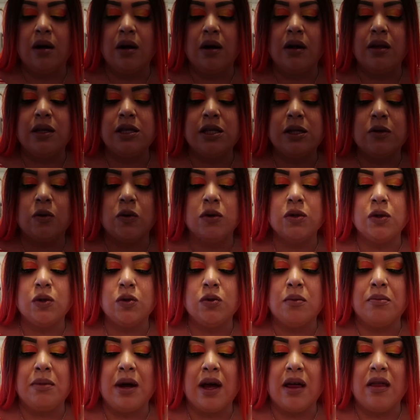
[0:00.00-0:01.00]
Oh, this
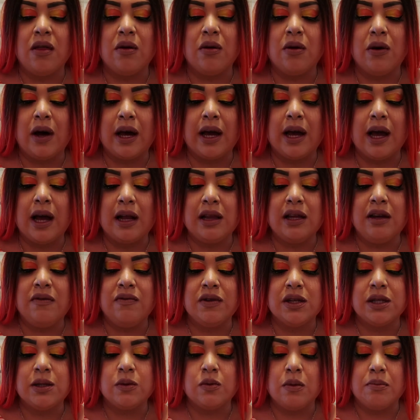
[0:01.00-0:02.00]
consumé though, I can't leave
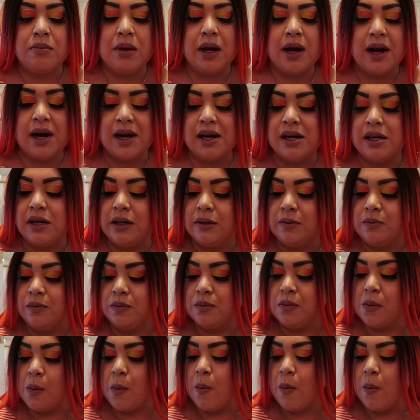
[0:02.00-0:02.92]
this one behind.